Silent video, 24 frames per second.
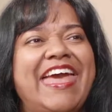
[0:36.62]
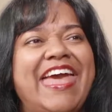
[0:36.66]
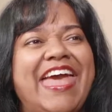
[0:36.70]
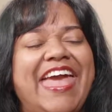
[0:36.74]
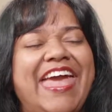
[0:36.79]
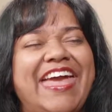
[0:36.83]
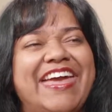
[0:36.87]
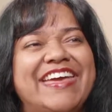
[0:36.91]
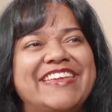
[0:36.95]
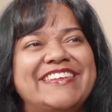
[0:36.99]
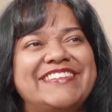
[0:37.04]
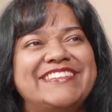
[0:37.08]

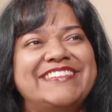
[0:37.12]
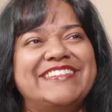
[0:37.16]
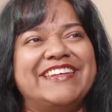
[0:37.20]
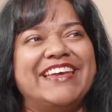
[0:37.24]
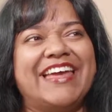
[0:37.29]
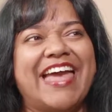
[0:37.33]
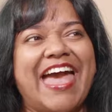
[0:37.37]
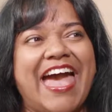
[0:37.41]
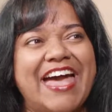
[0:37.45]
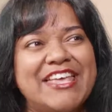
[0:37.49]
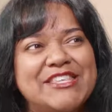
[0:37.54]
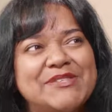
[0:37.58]
And
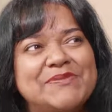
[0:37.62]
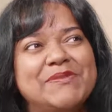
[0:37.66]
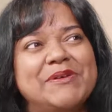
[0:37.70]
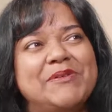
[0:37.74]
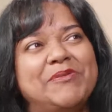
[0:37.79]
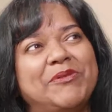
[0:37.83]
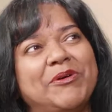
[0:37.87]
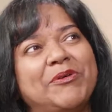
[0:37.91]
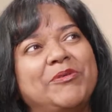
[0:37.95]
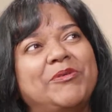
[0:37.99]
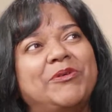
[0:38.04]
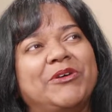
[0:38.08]
as we
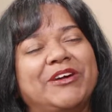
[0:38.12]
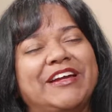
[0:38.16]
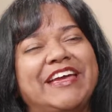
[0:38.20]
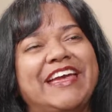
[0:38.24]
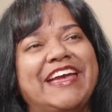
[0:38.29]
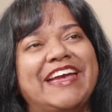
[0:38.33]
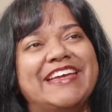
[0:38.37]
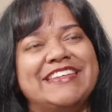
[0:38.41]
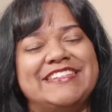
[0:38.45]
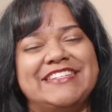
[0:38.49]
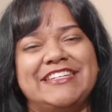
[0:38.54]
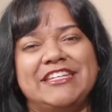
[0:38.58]
were
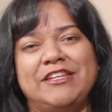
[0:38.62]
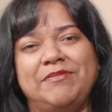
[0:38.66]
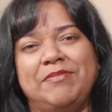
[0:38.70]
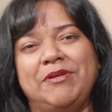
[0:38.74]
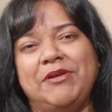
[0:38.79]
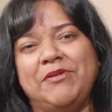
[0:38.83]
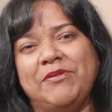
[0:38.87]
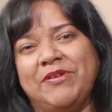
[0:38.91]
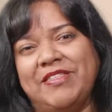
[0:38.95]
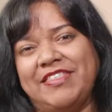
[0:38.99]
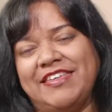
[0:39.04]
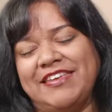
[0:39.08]
working at
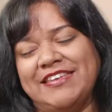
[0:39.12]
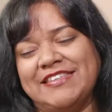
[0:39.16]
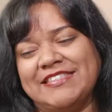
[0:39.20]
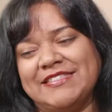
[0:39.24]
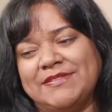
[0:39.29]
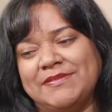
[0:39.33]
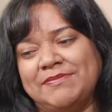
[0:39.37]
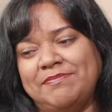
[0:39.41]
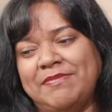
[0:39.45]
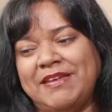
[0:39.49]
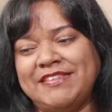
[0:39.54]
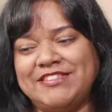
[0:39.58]
DDB with
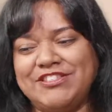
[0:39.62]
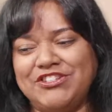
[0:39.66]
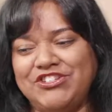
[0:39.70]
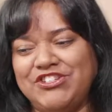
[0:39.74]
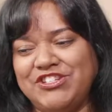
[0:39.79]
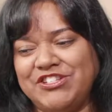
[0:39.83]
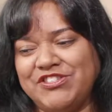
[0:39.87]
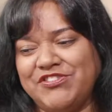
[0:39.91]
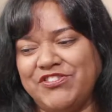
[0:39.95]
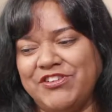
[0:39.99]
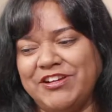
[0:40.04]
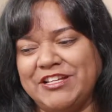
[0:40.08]
his
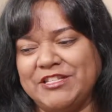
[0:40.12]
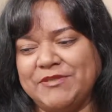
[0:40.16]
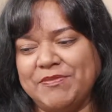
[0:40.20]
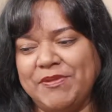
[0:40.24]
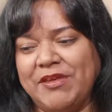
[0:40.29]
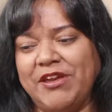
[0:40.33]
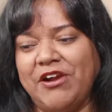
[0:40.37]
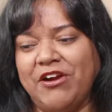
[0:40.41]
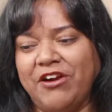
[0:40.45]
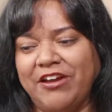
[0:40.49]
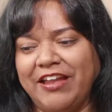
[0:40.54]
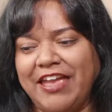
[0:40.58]
messages for his
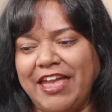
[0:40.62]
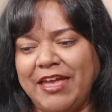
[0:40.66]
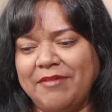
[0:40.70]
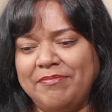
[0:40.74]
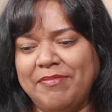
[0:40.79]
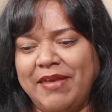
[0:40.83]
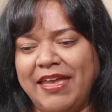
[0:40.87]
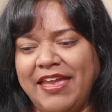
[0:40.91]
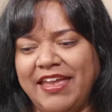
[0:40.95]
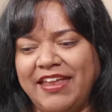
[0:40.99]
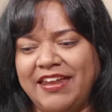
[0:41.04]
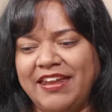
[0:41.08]
PR
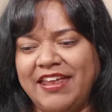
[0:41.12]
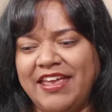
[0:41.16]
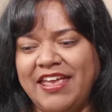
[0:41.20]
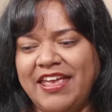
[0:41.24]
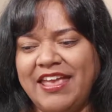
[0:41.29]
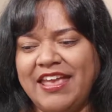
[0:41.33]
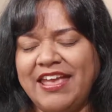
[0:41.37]
campaign,